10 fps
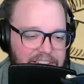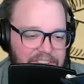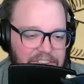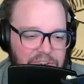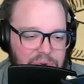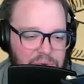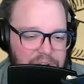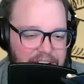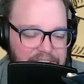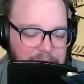It says
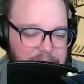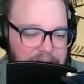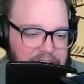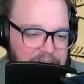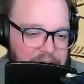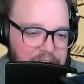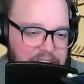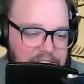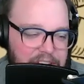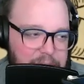Cool Guy Cemetery, and then
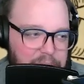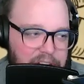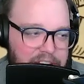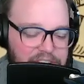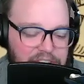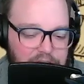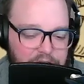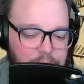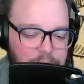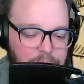underneath it, it blinks
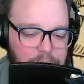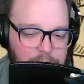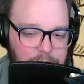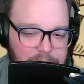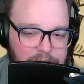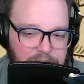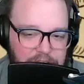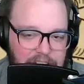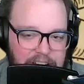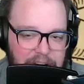No losers
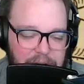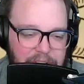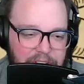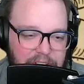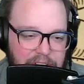allowed.